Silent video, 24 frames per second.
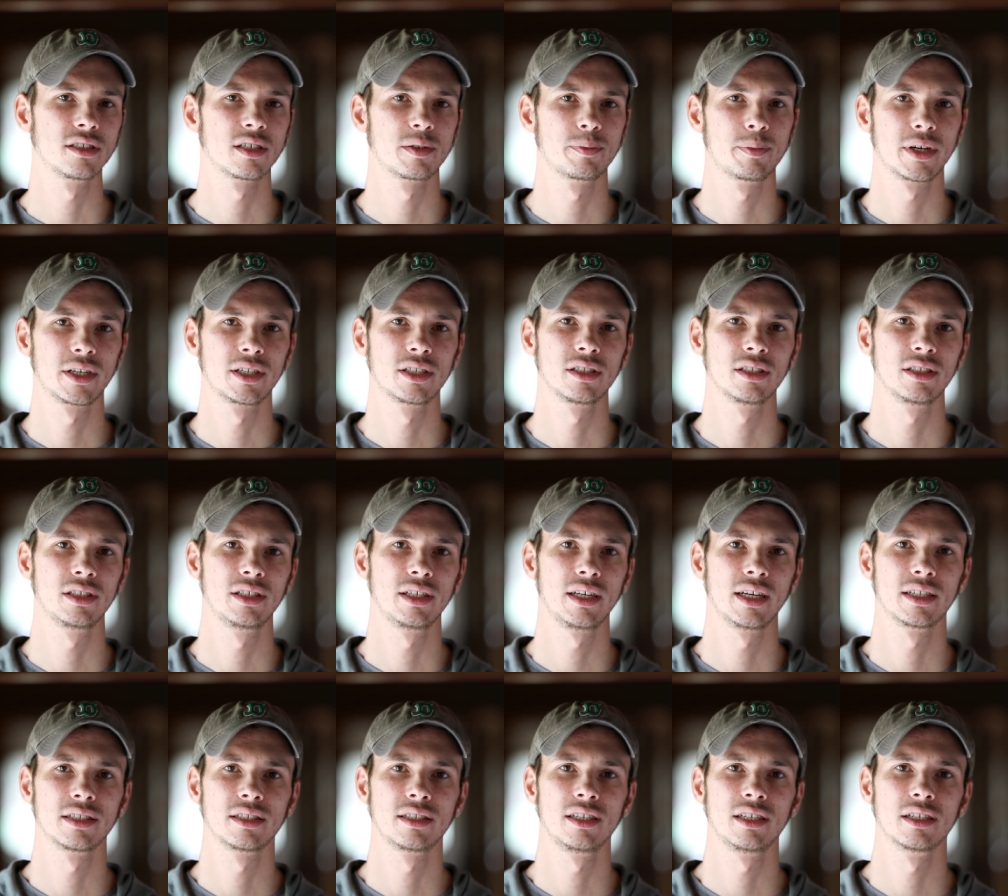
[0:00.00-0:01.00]
especially the
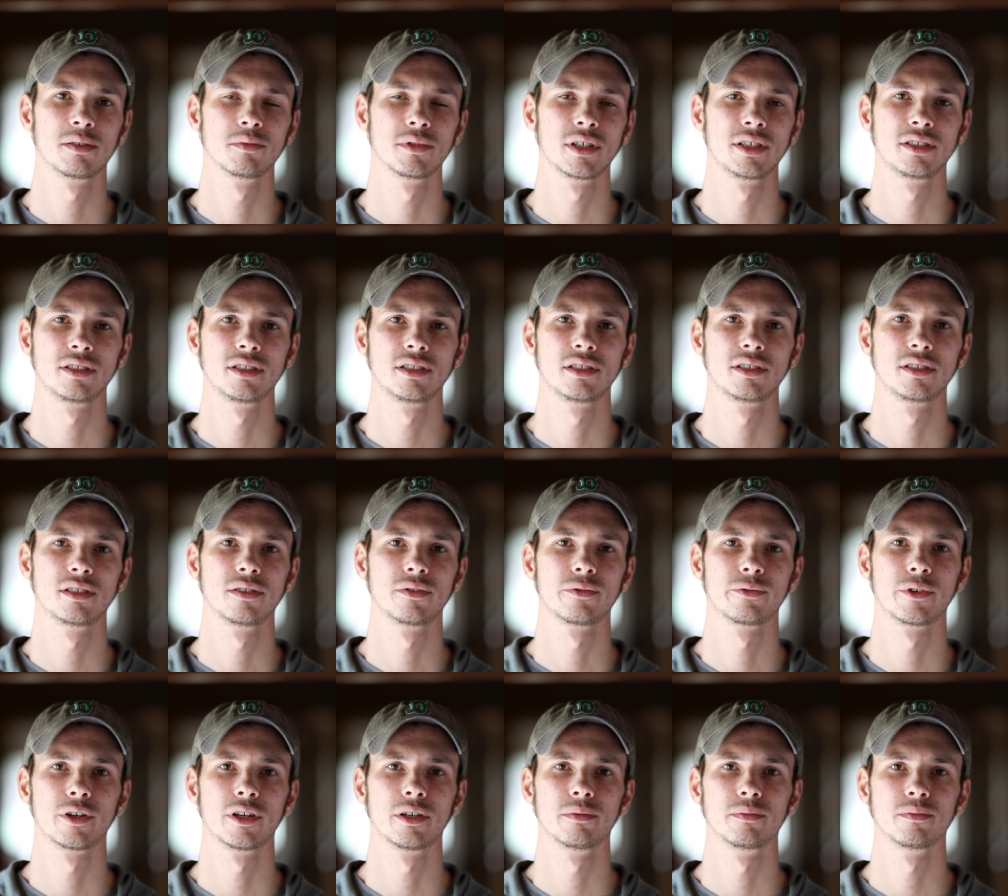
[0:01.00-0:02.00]
STM lenses
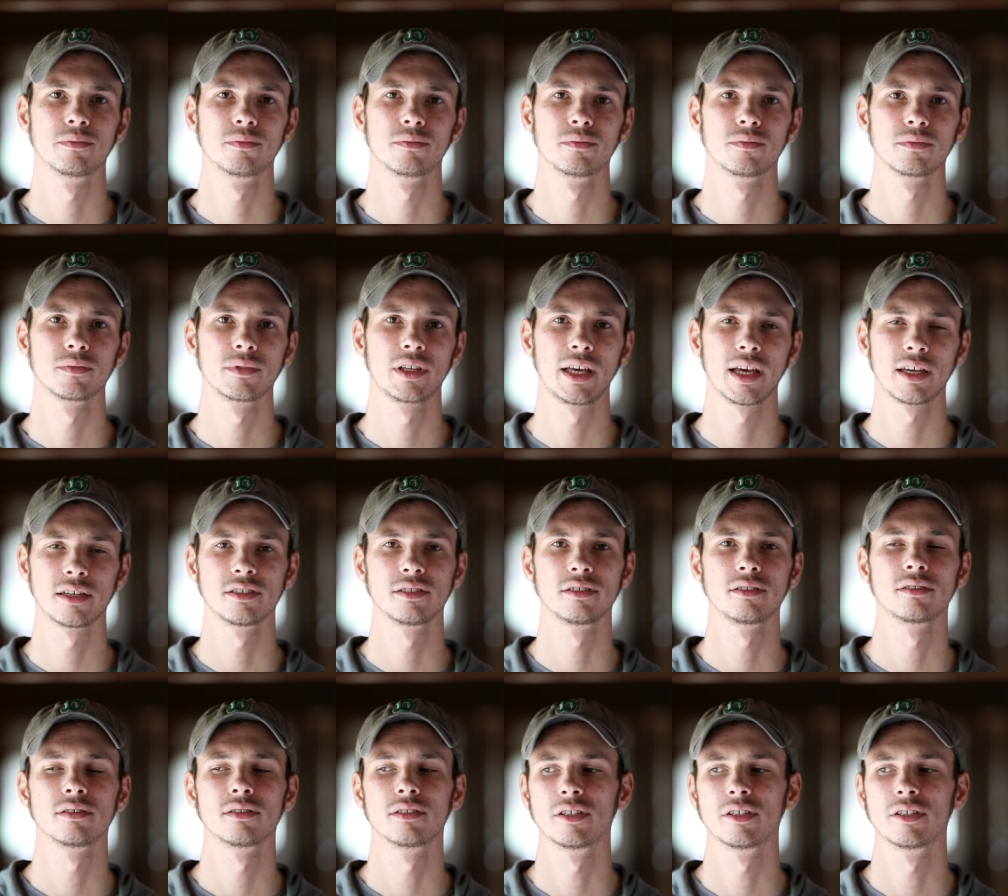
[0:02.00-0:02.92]
from Canon,